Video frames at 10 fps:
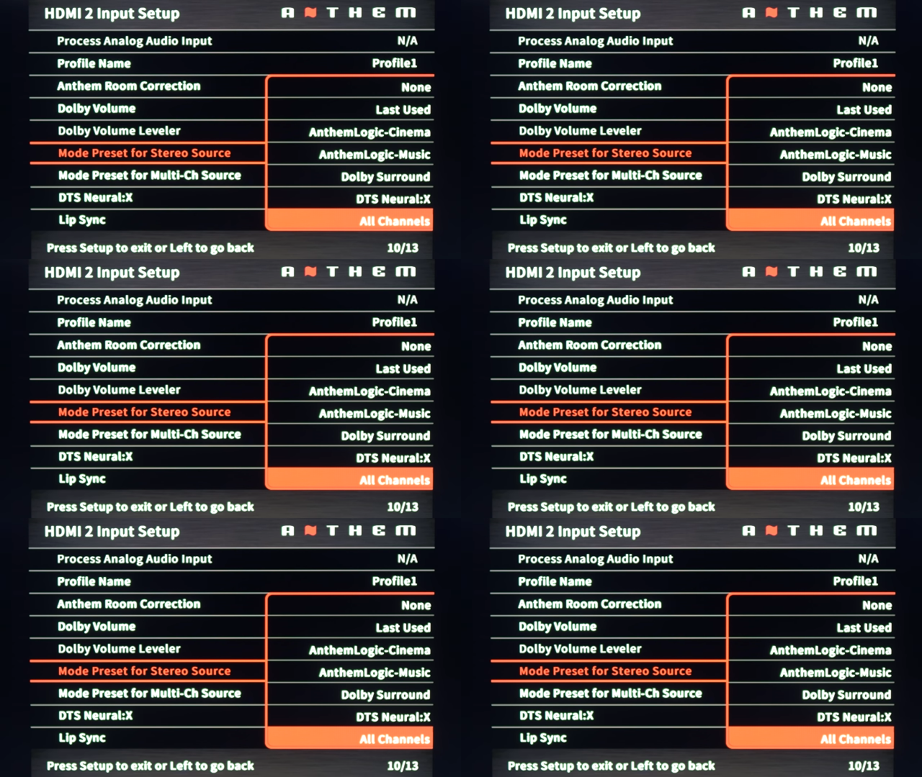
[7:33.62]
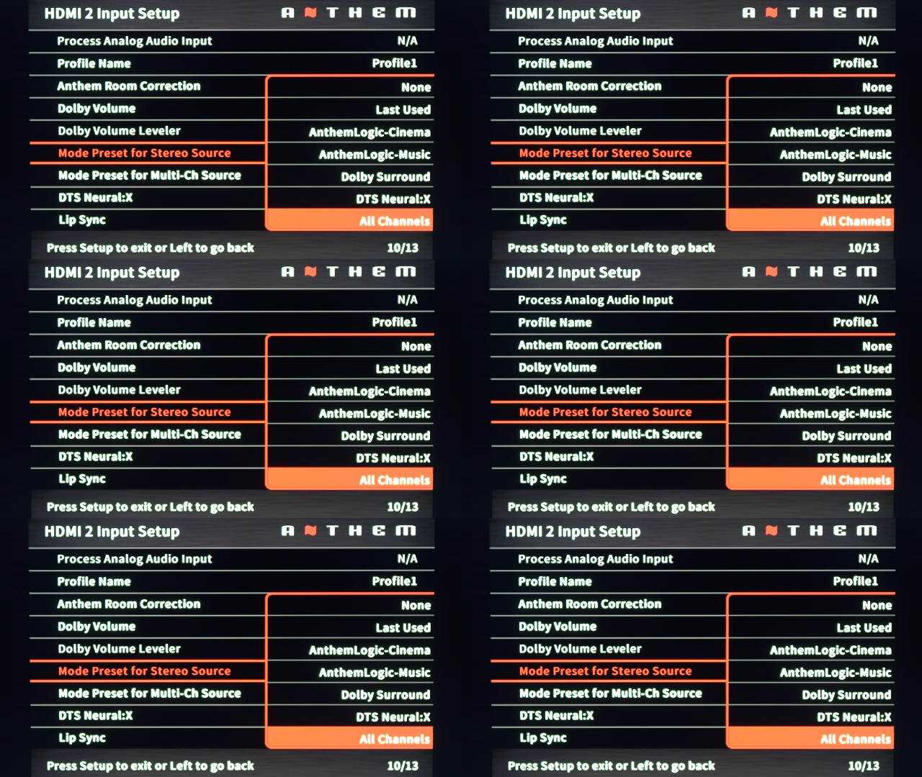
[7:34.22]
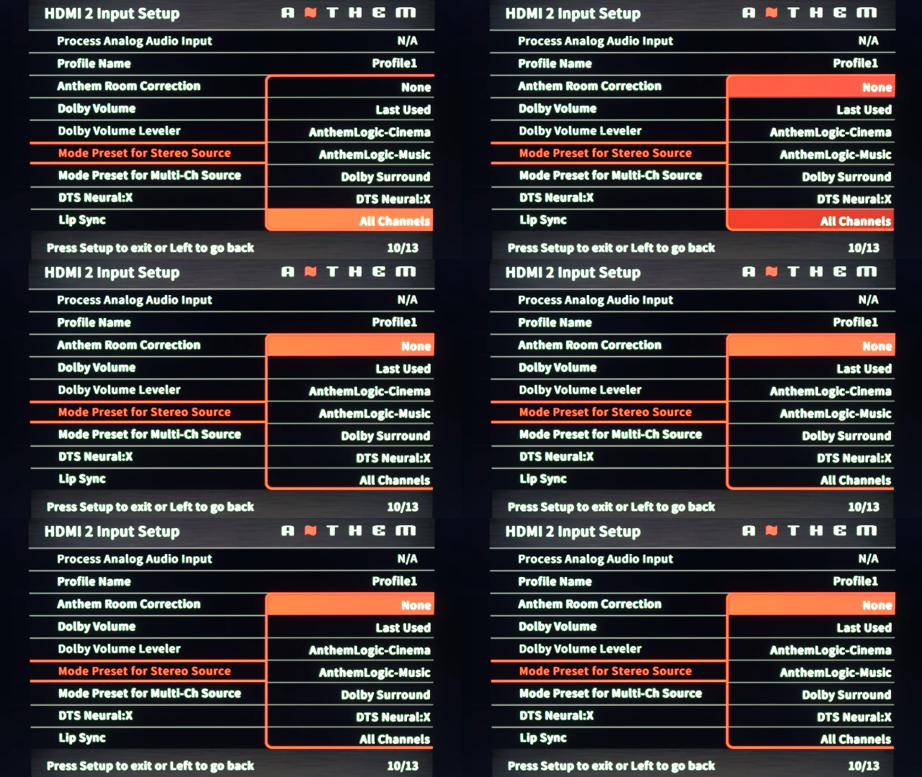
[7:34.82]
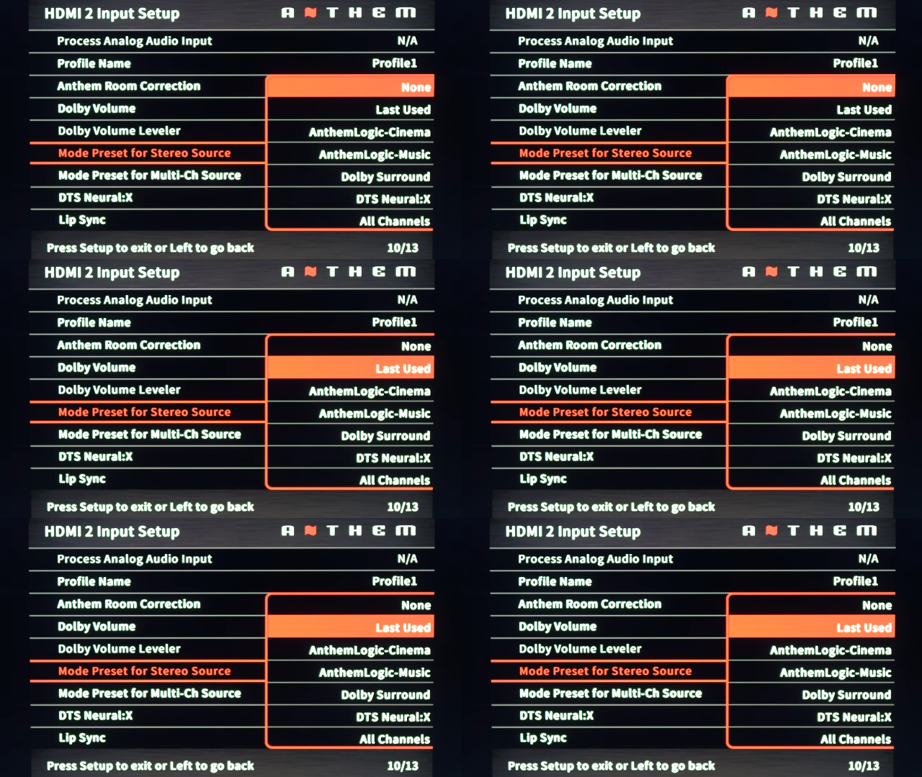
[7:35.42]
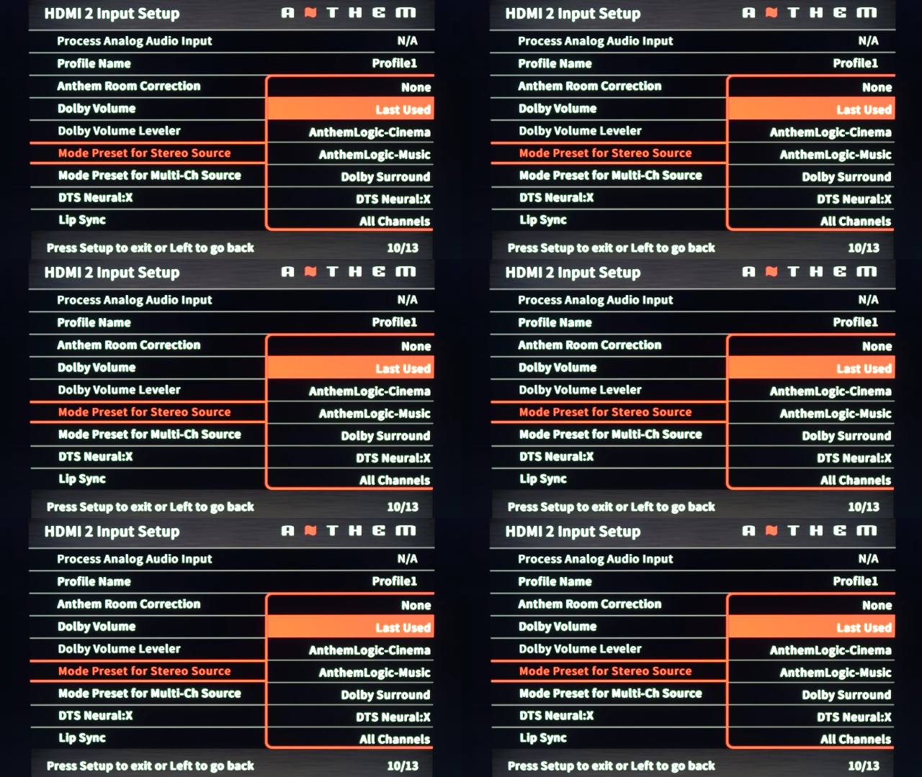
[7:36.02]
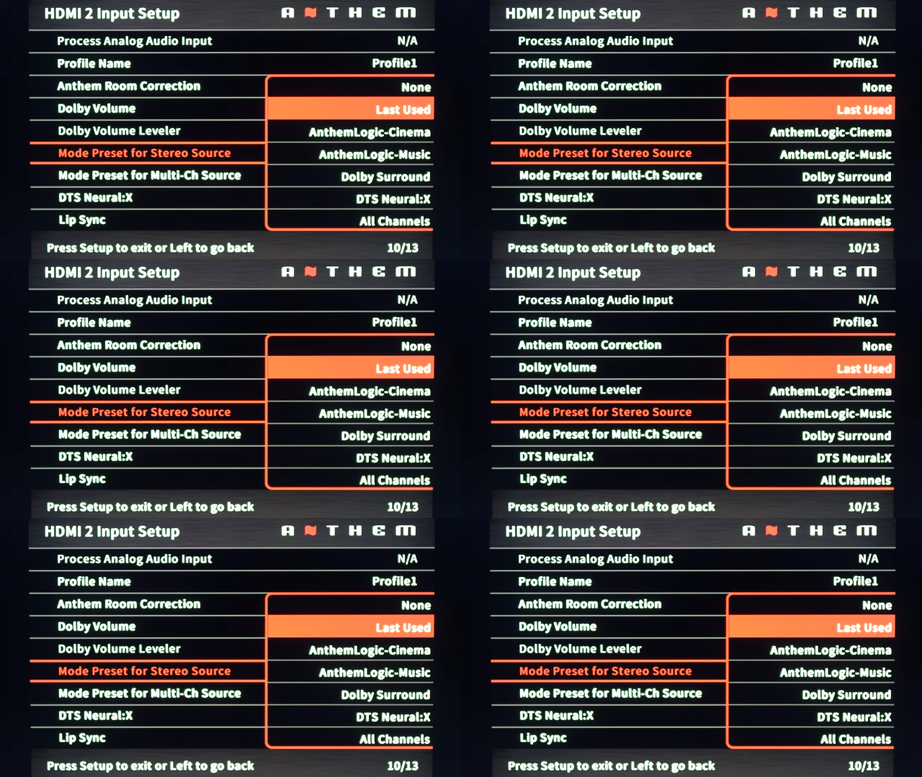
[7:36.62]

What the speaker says: [unreadable: no face in view]